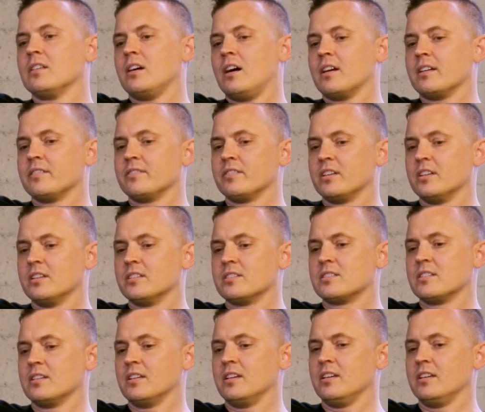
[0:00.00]
a lot of it
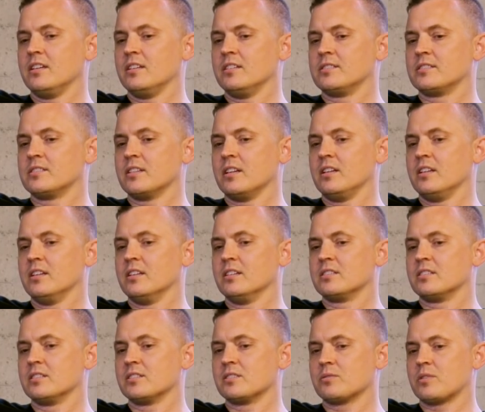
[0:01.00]
is, and
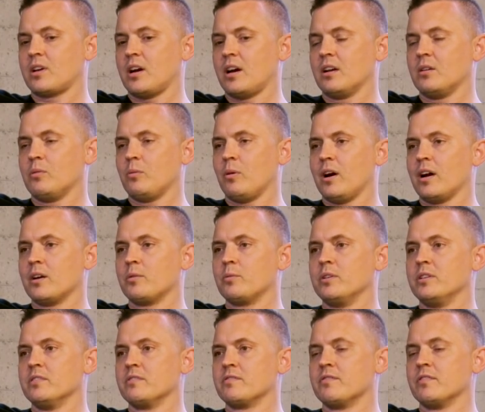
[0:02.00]
this is kind of why
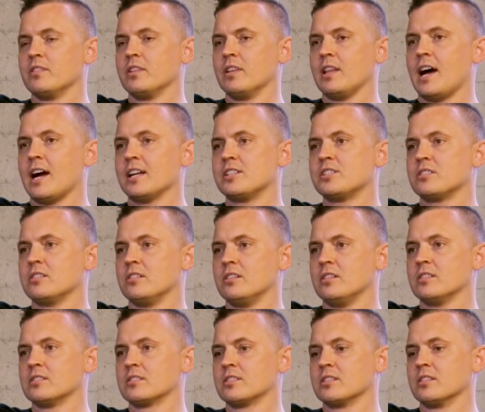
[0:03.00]
we've latched
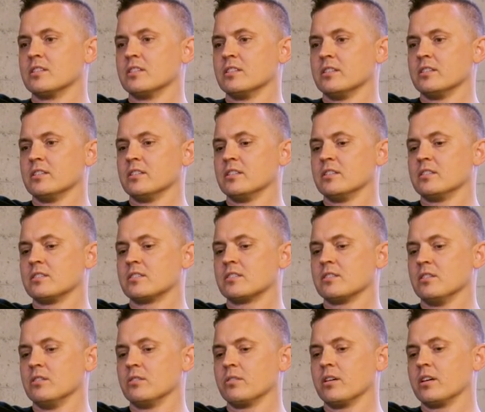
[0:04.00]
on to the
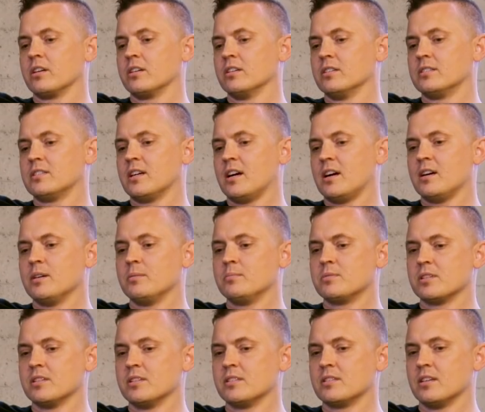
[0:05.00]
slogan "Good
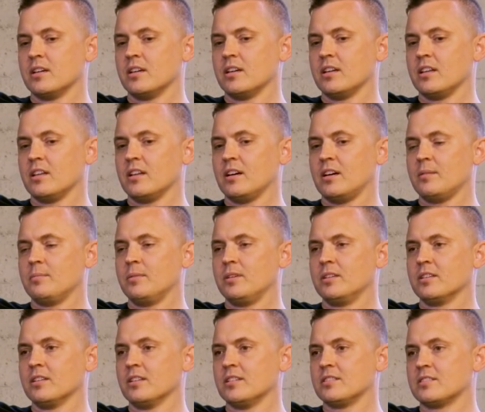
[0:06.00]
Times," is that, I
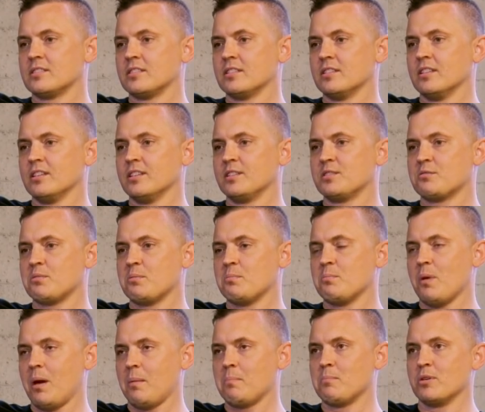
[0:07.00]
mean, let's
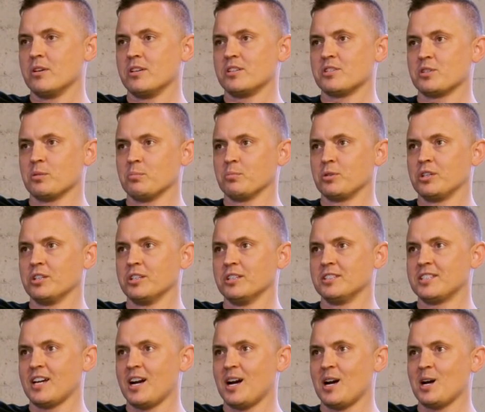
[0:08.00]
remember some
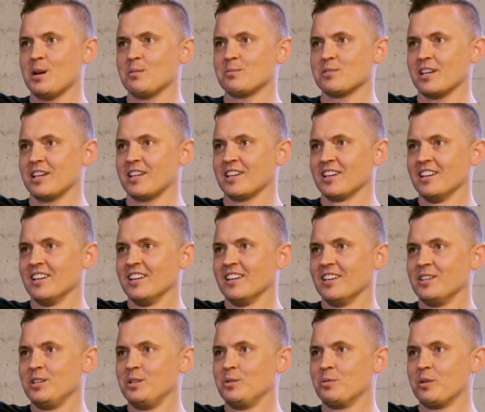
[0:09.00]
good times. Like,
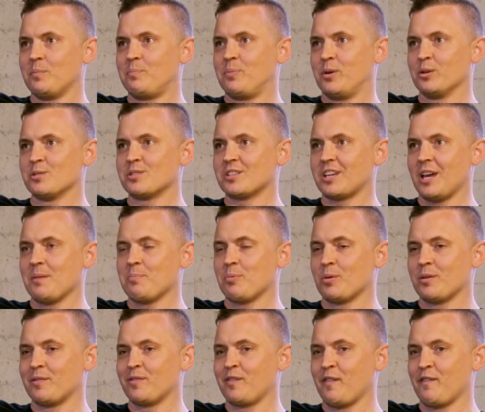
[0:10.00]
you were a pro
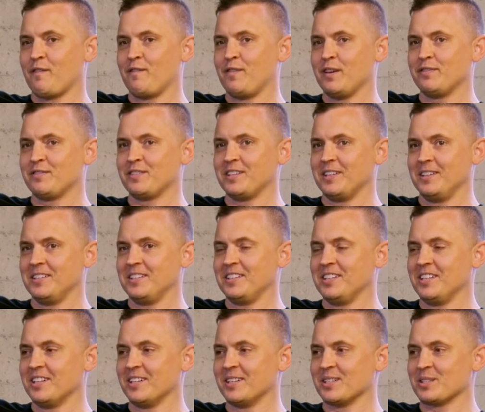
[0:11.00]
skateboarder for 15
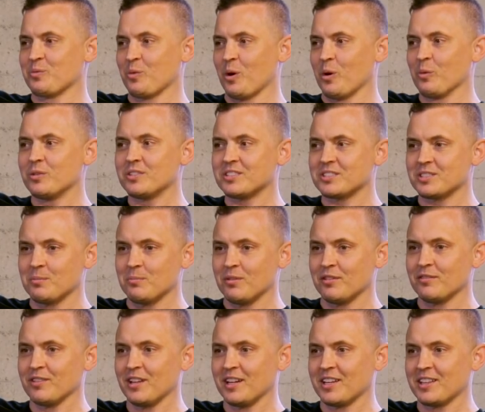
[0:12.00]
years. What were some
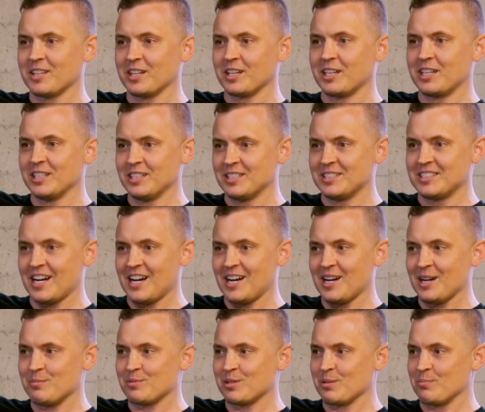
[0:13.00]
of like the good
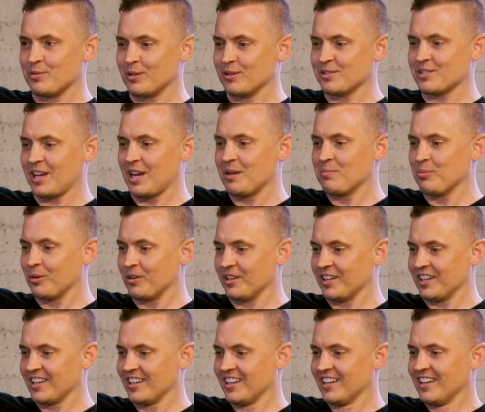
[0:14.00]
times in pro
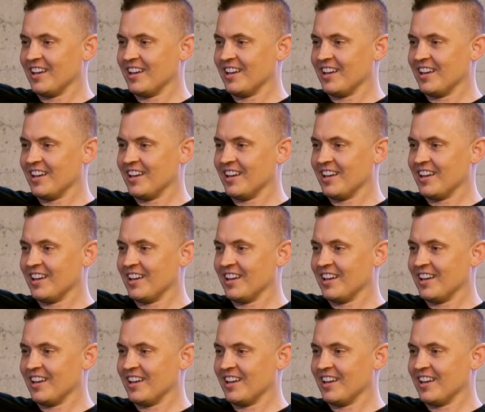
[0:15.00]
skateboarding?